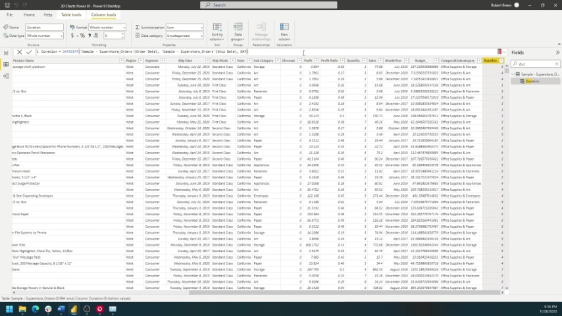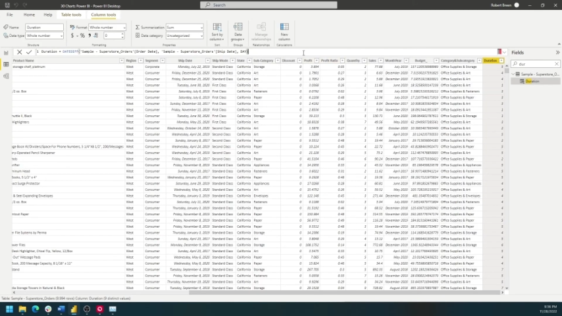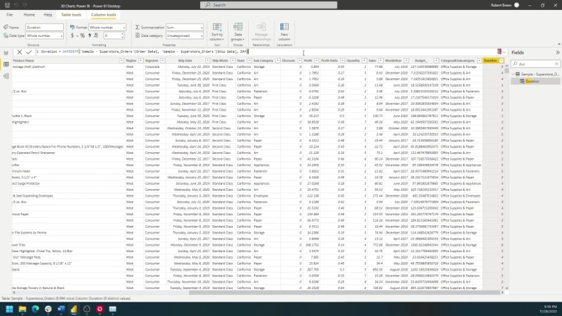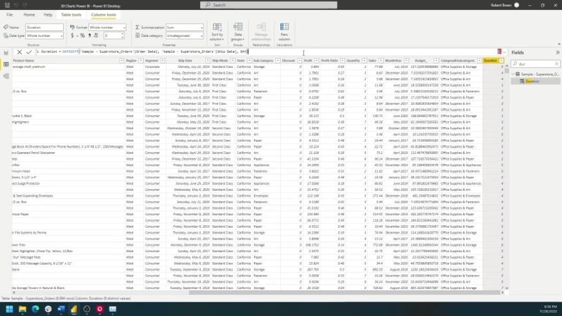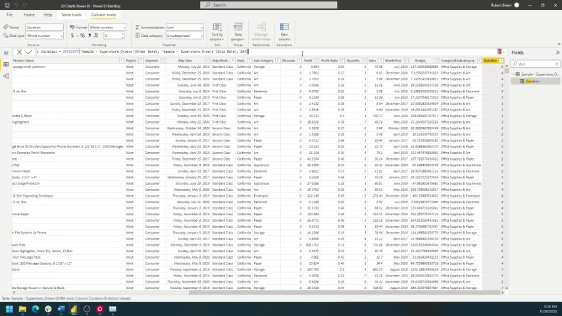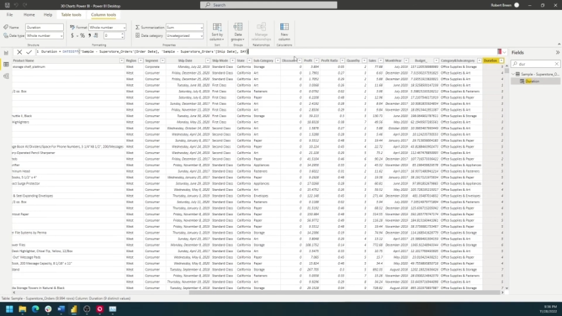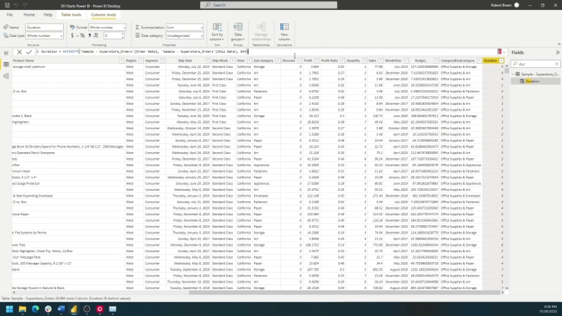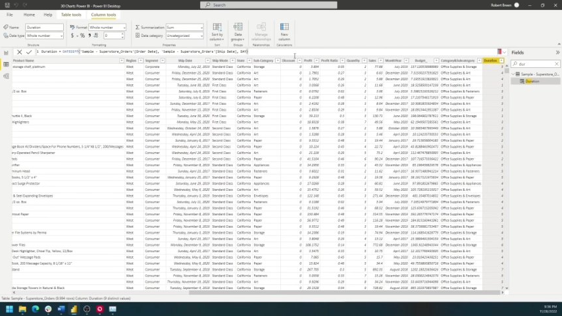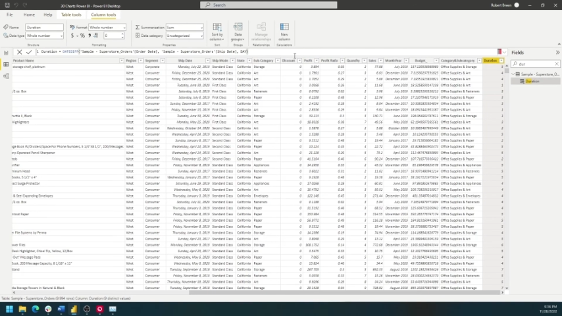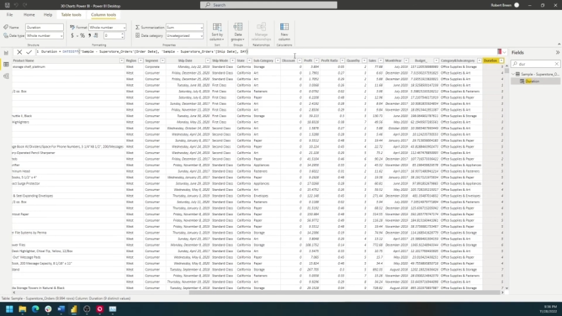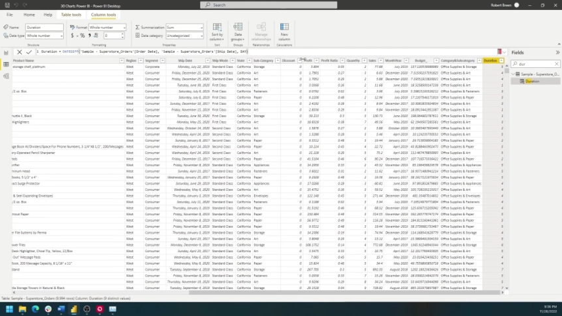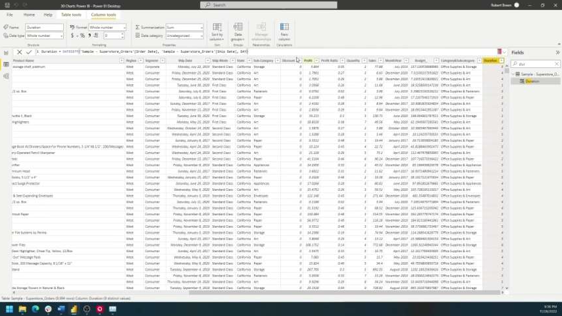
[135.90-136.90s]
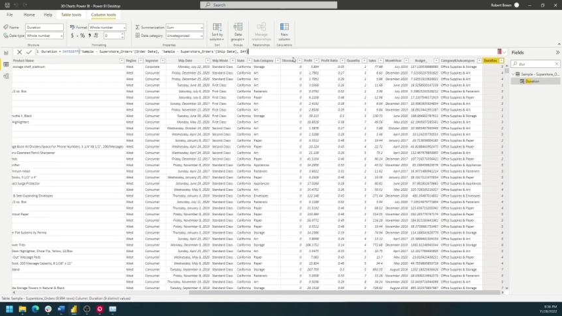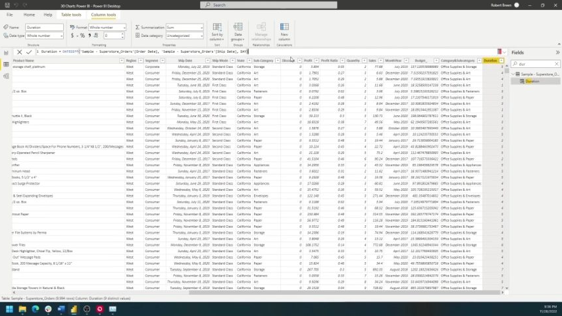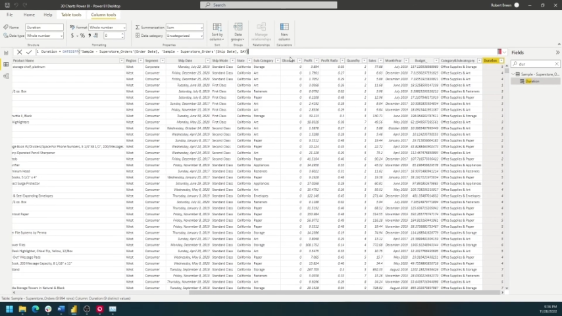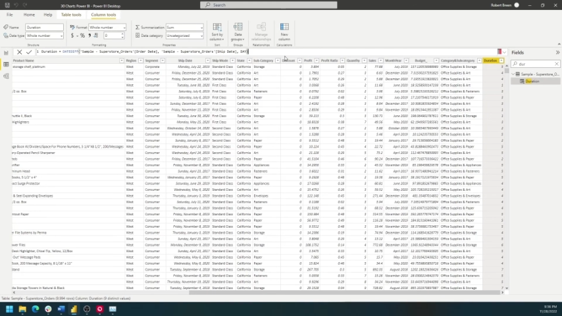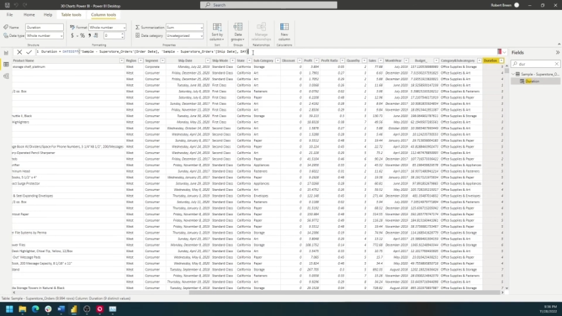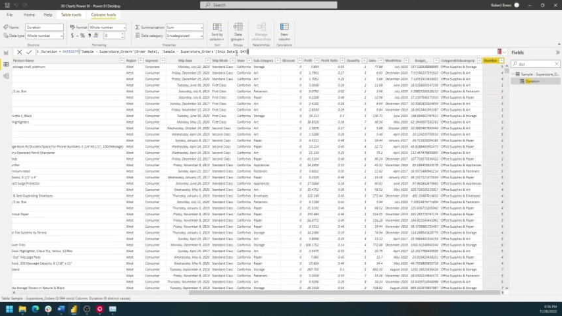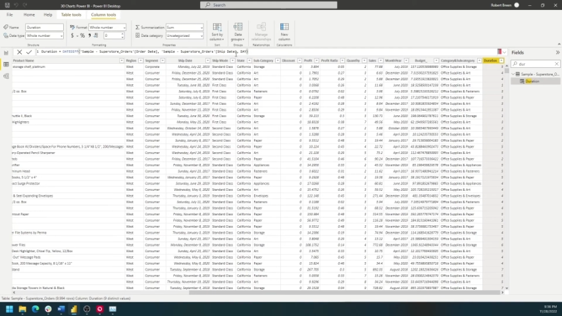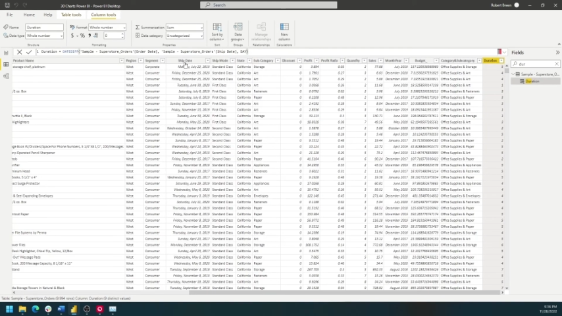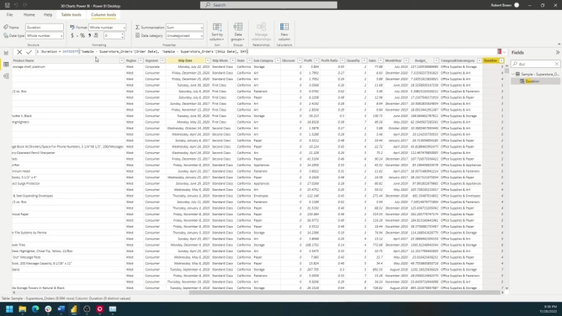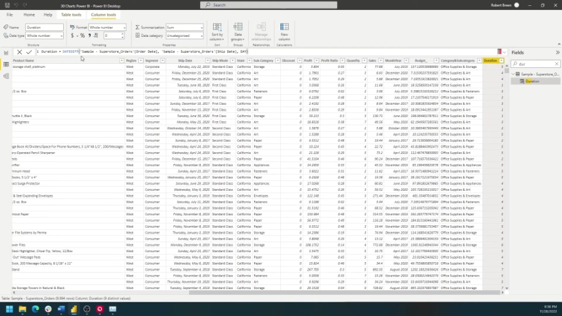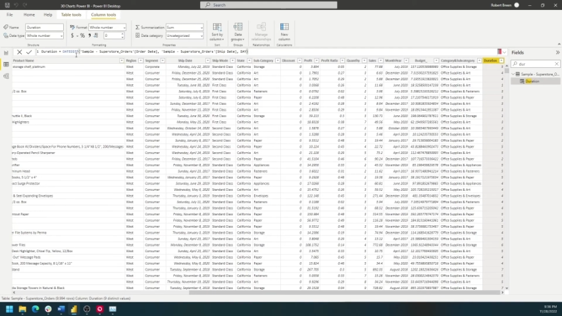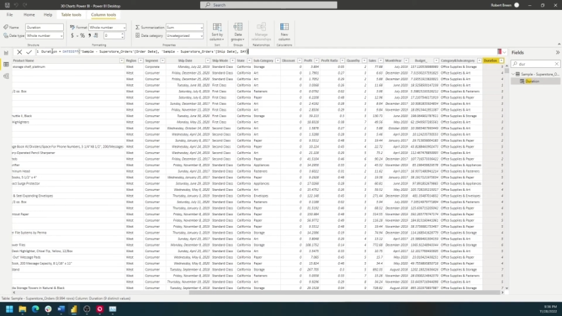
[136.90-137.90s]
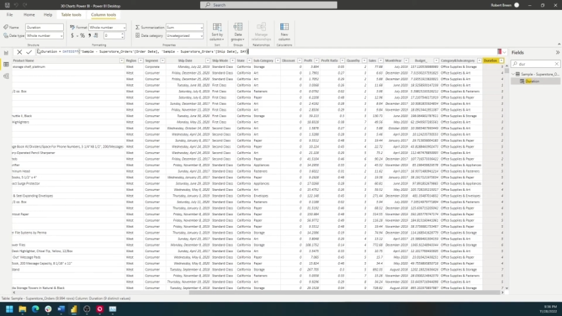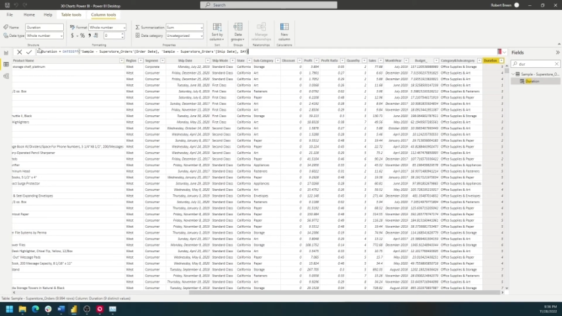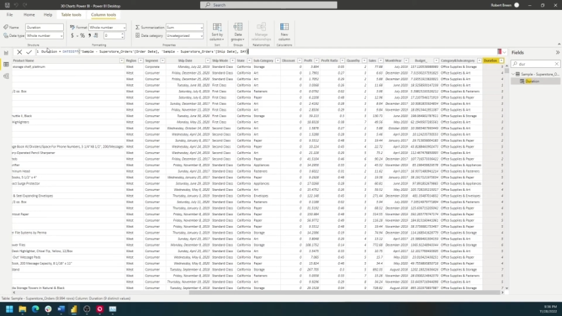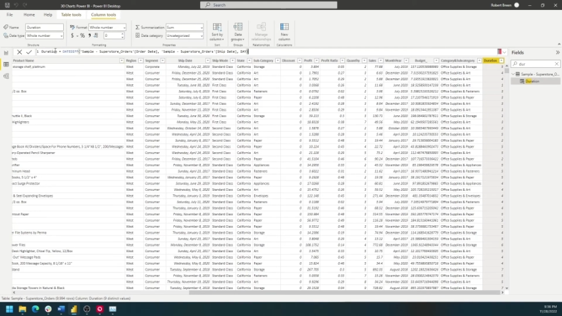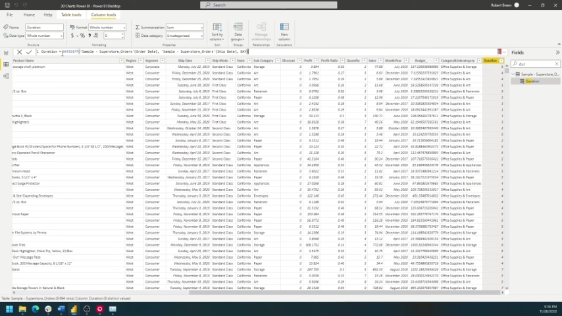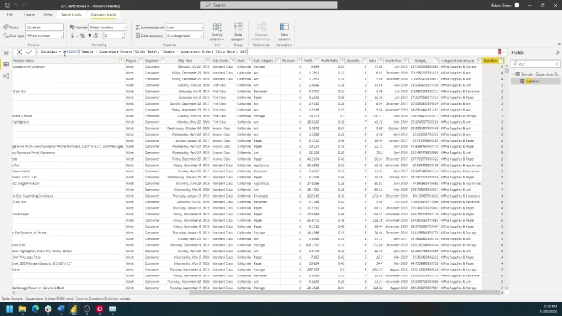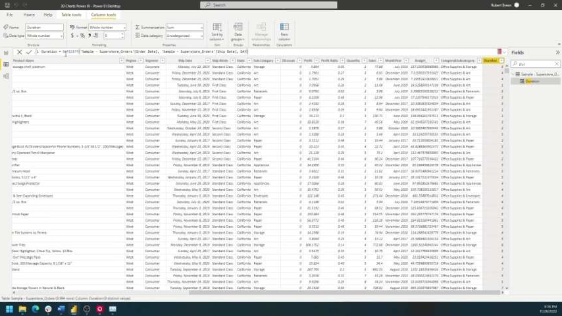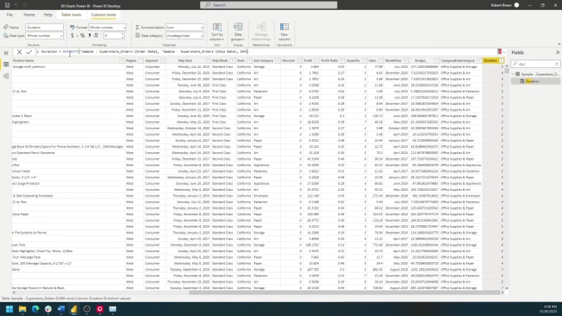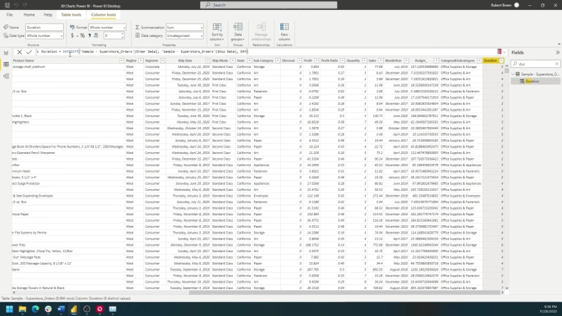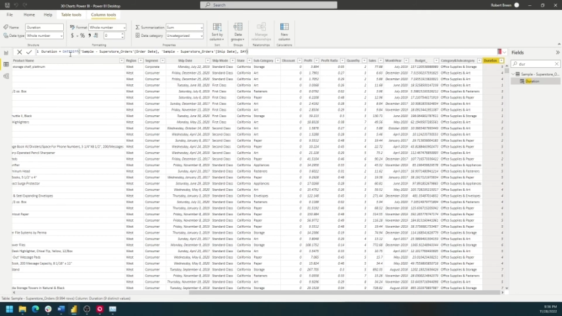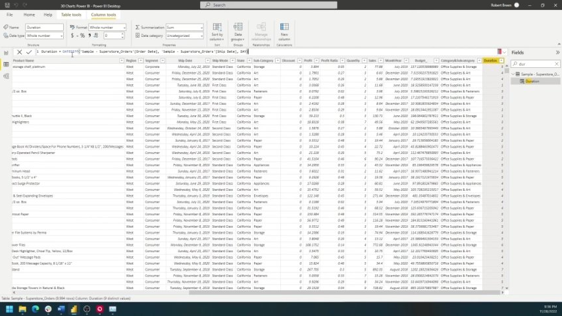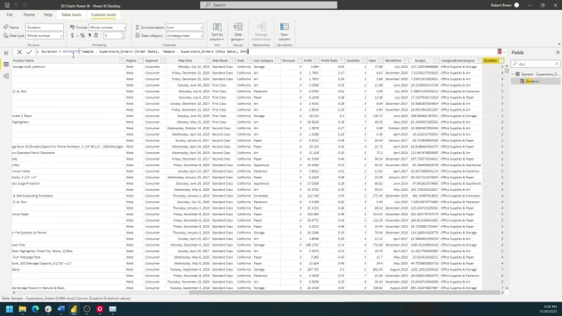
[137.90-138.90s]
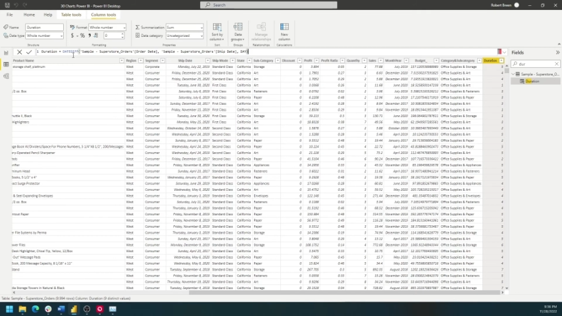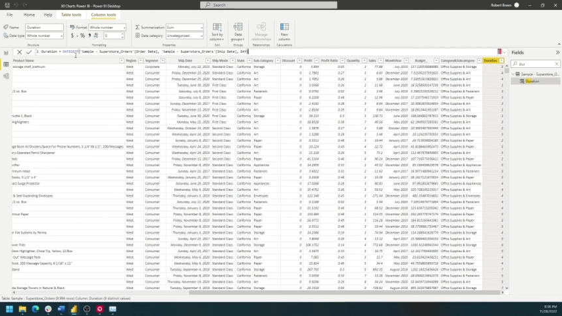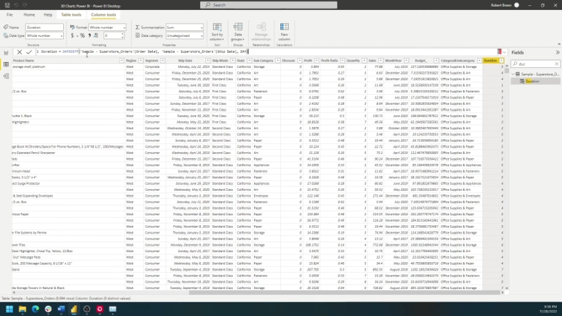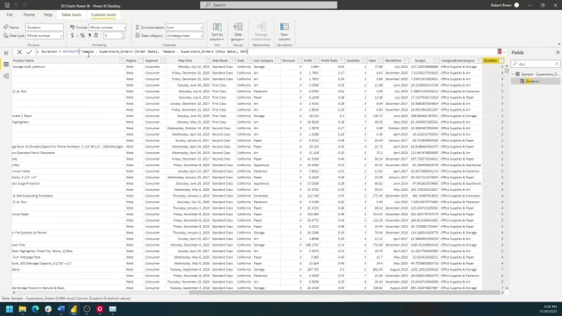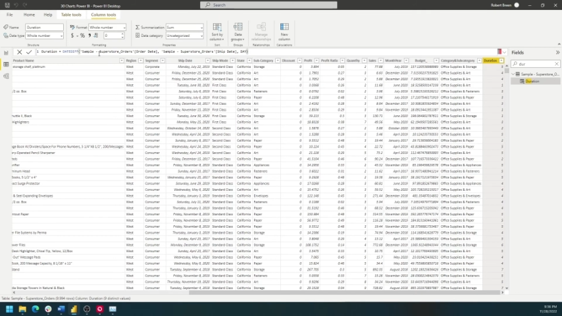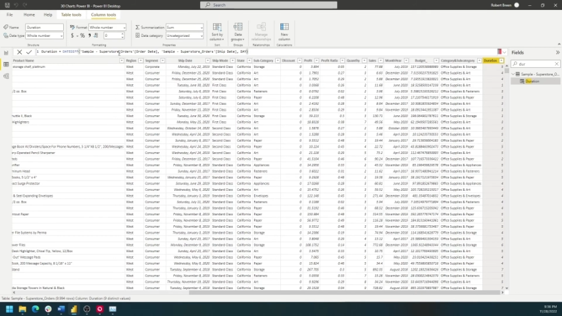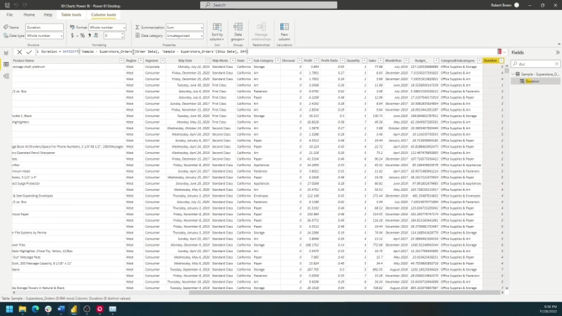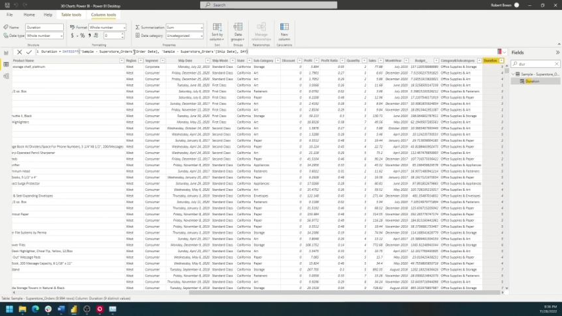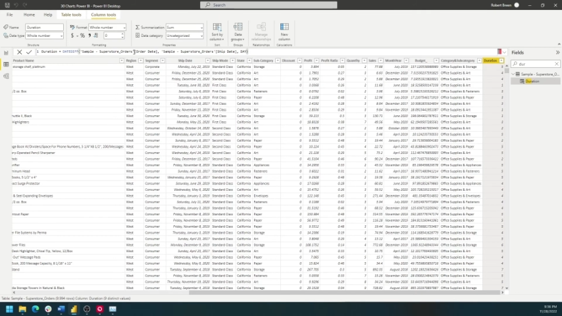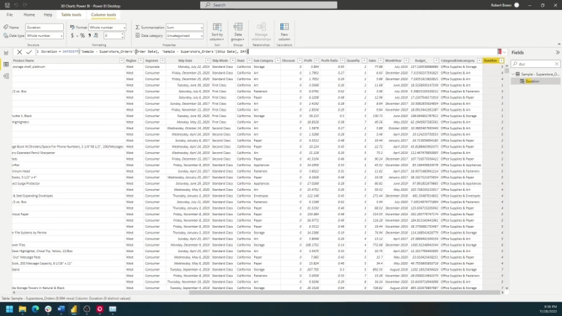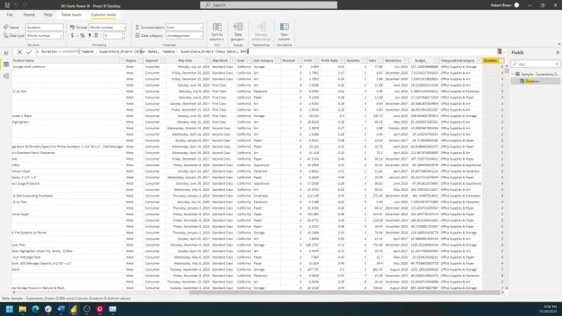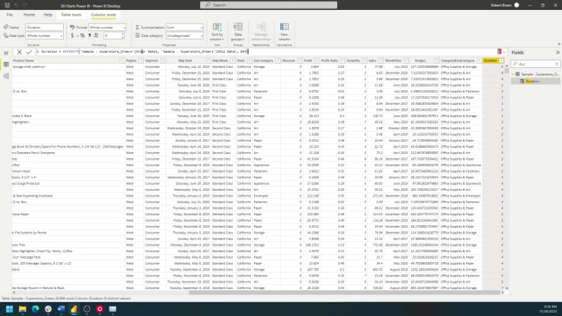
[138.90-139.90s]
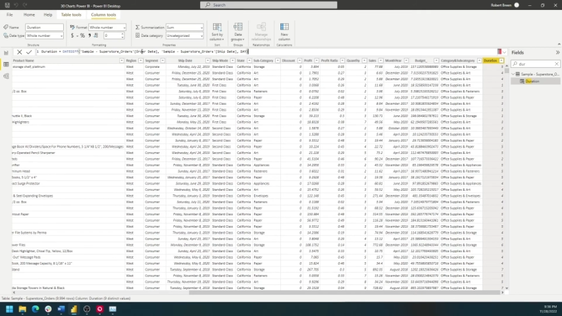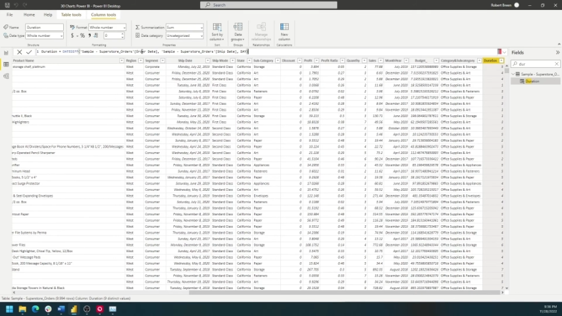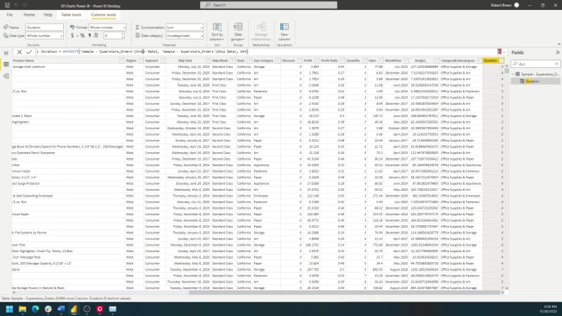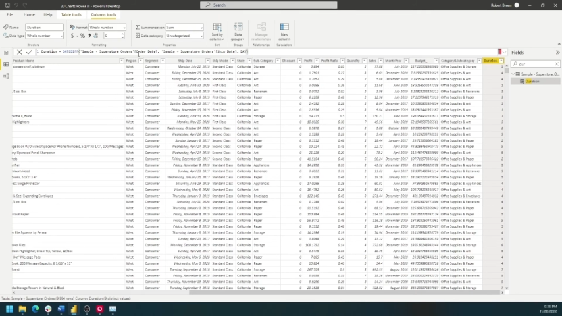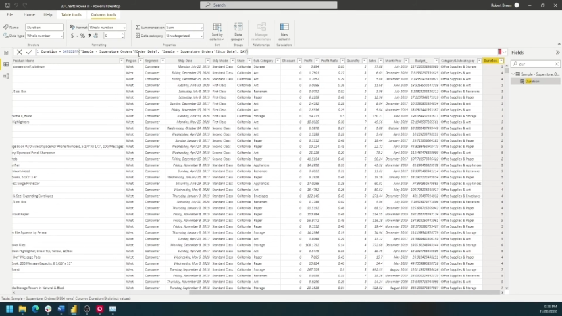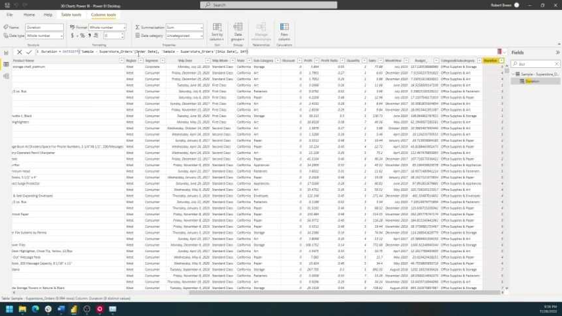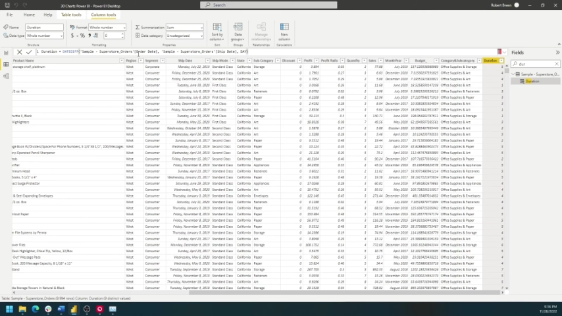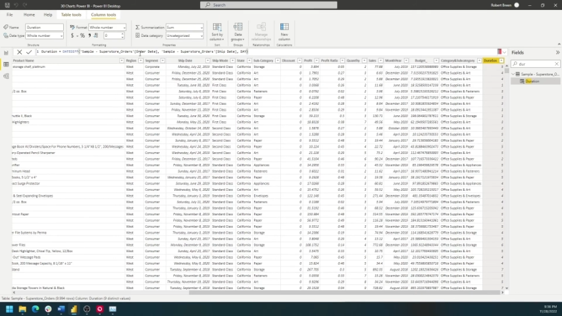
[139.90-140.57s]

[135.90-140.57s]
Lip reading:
No face is visible, so there are no lips to read.